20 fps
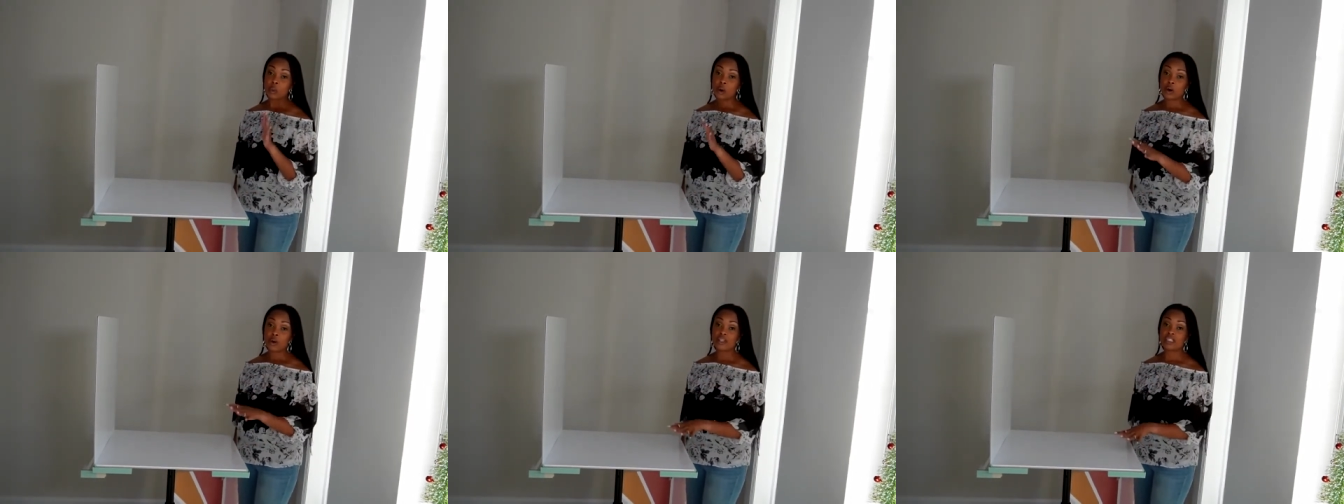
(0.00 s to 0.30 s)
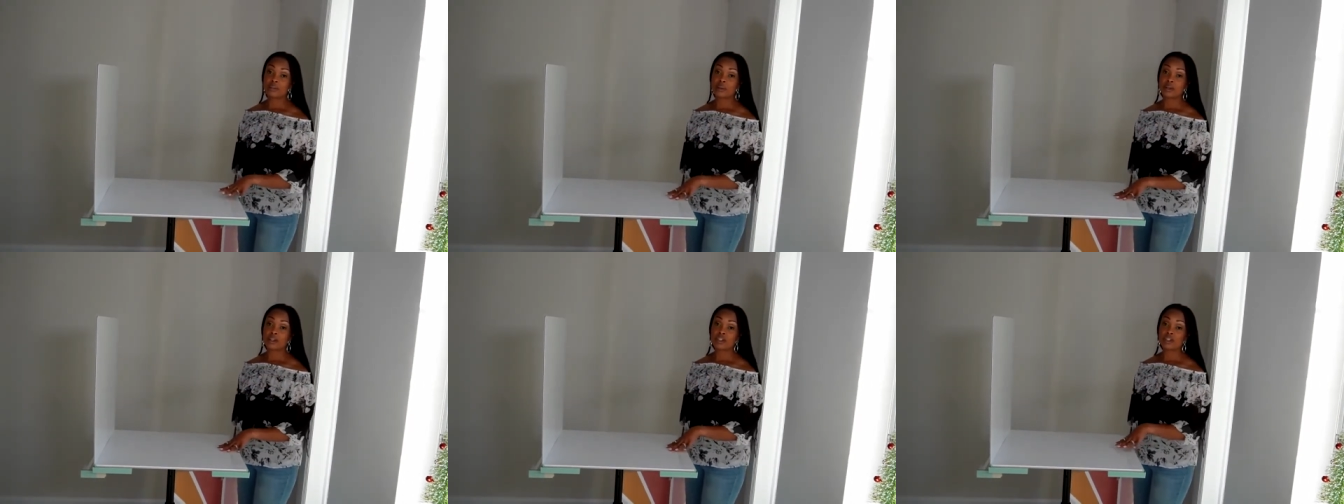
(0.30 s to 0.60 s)

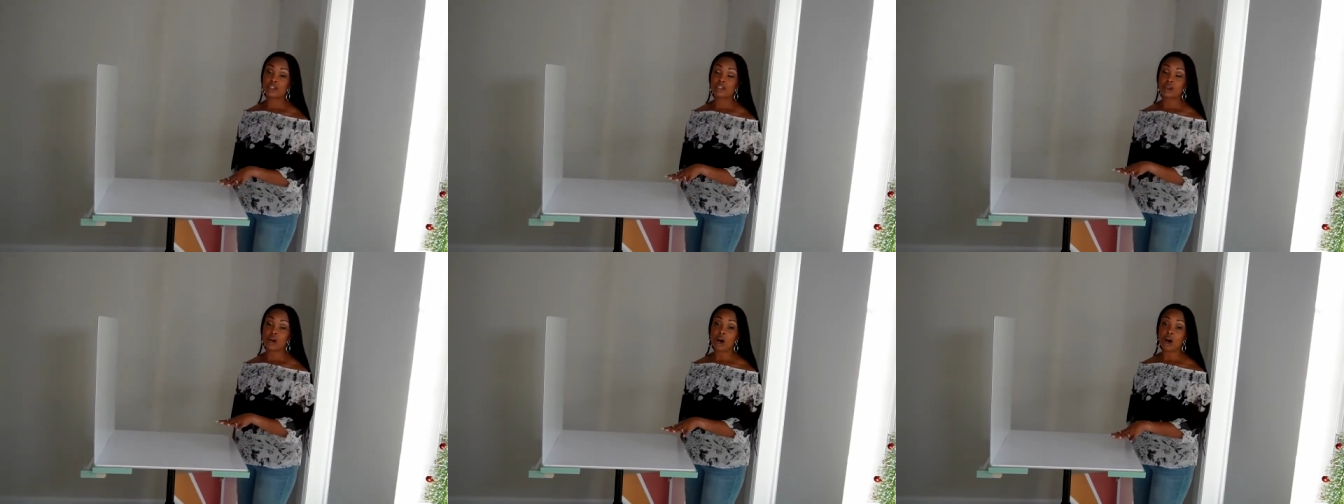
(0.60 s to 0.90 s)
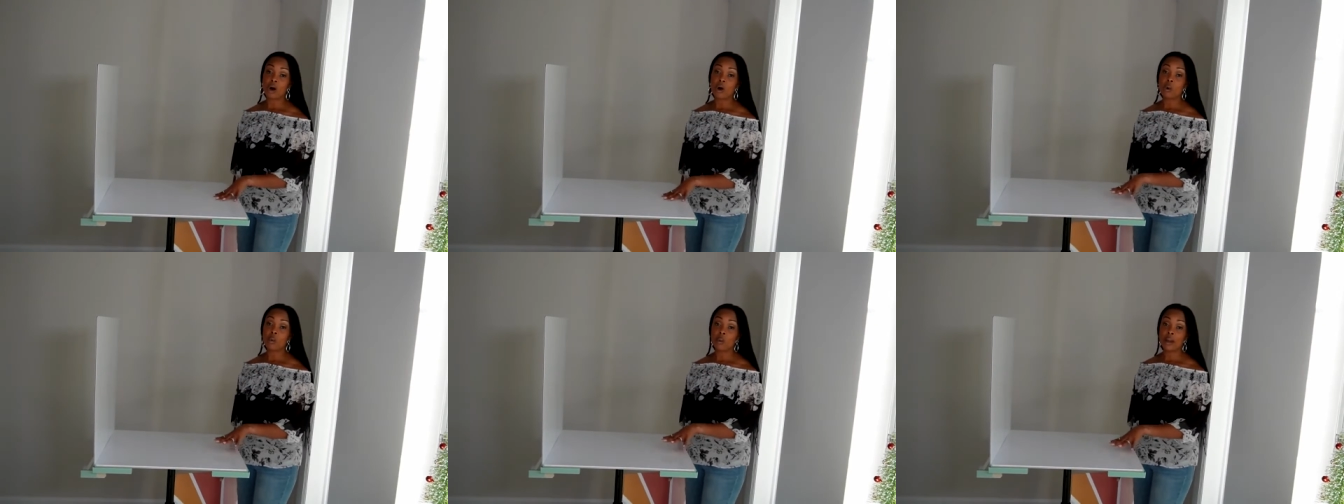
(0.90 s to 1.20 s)
worries because you can
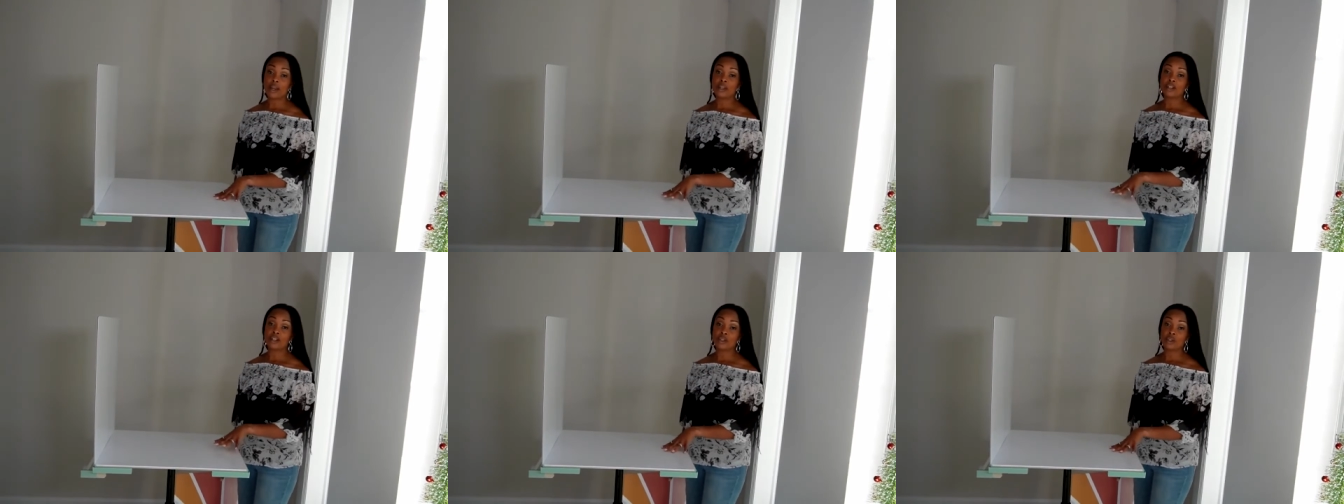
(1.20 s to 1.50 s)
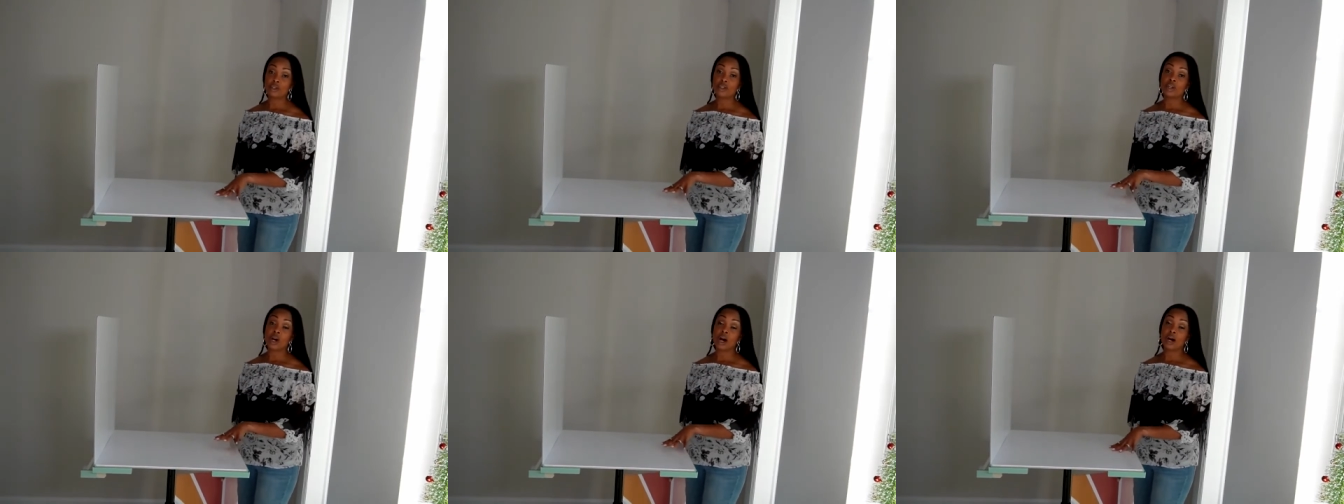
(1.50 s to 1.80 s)
always
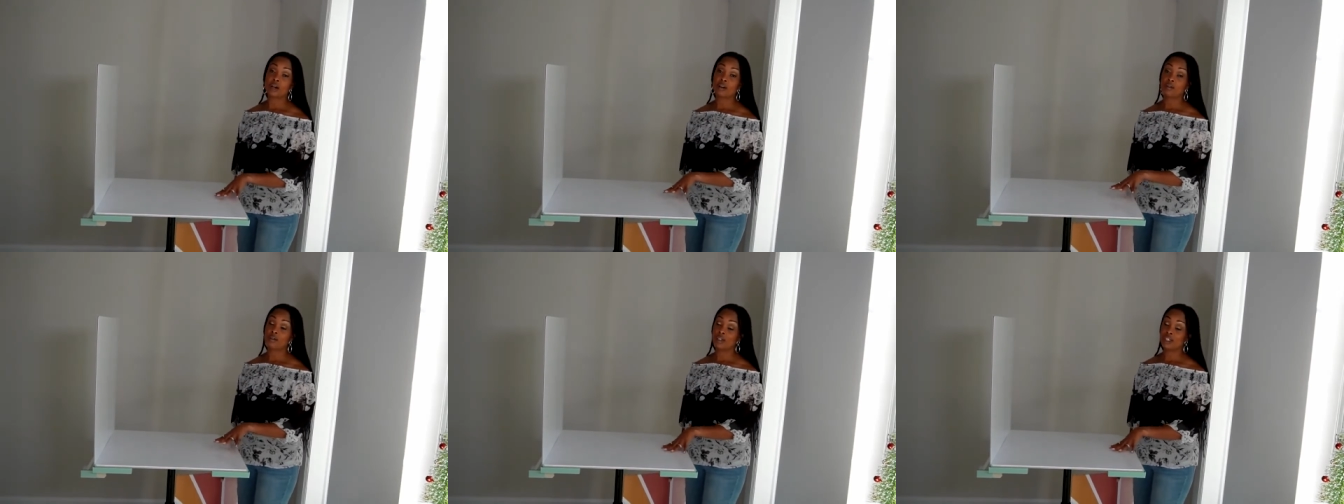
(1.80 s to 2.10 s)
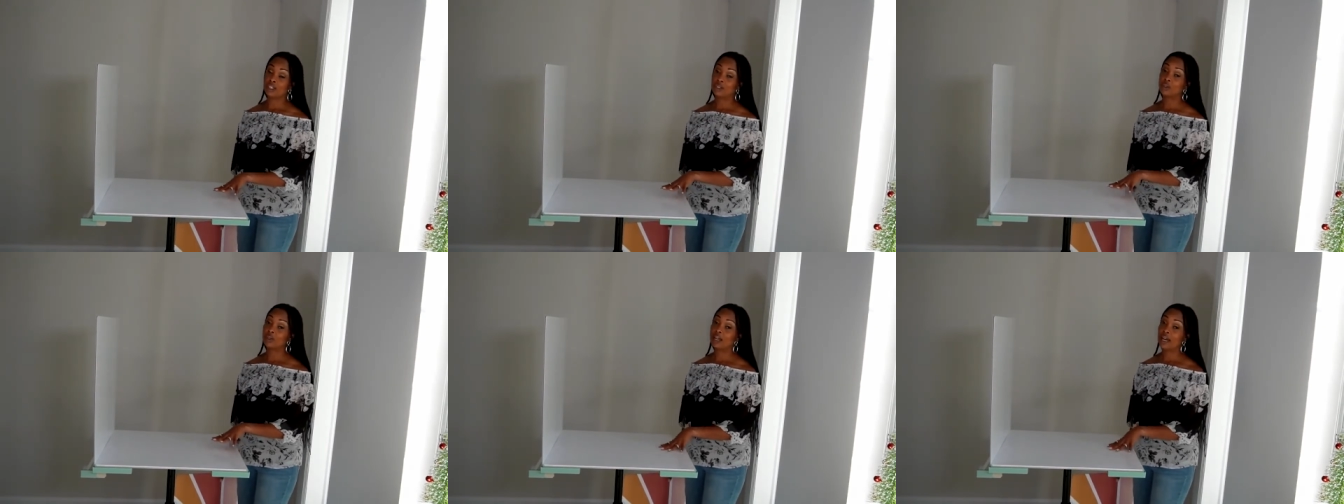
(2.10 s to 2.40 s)
use
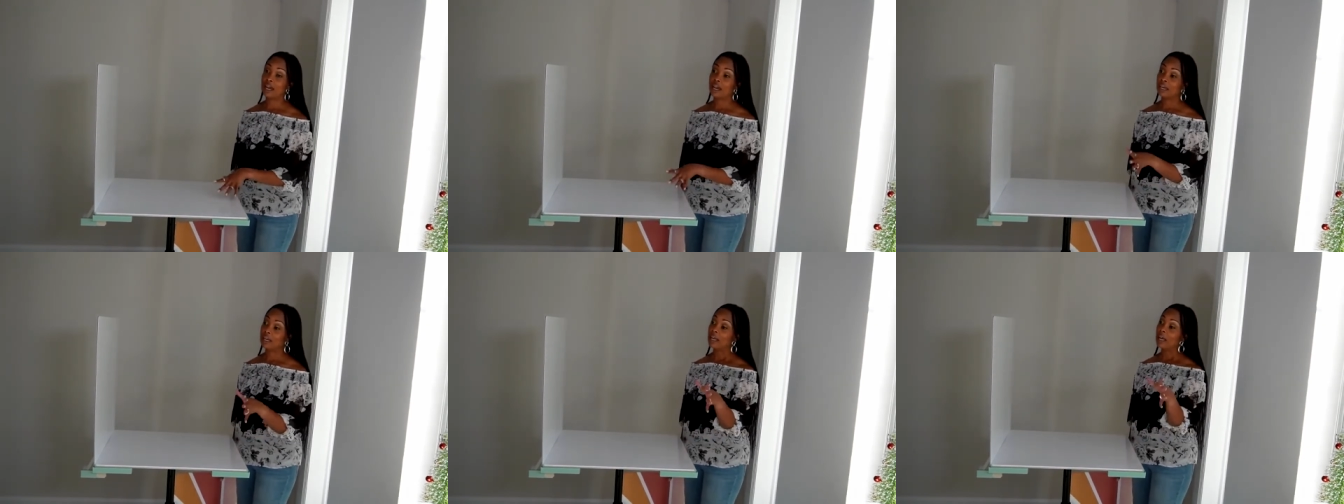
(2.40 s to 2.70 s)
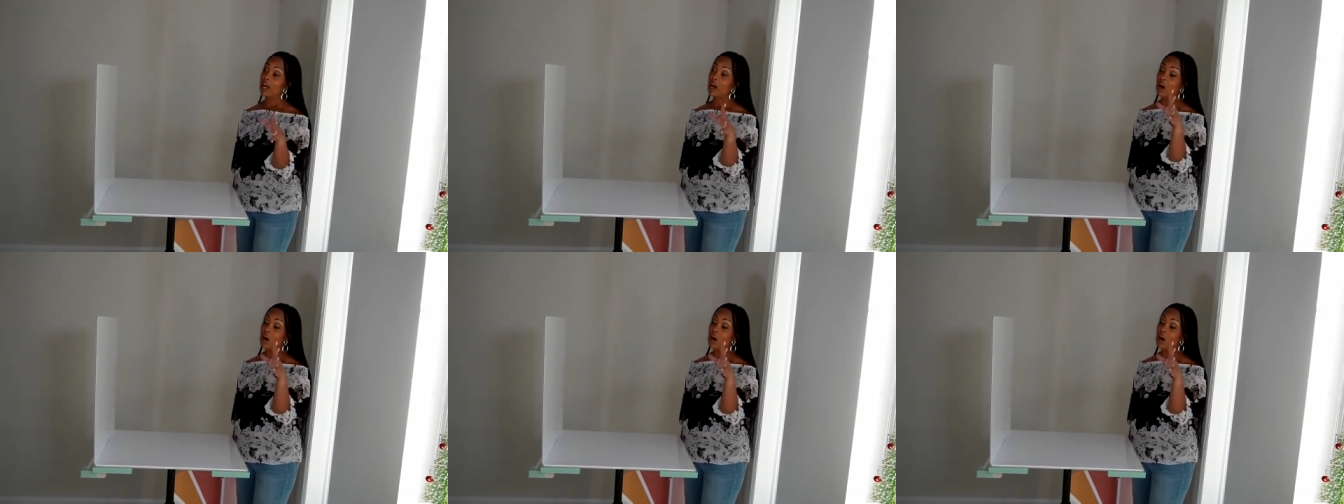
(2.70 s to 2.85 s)
artificial light.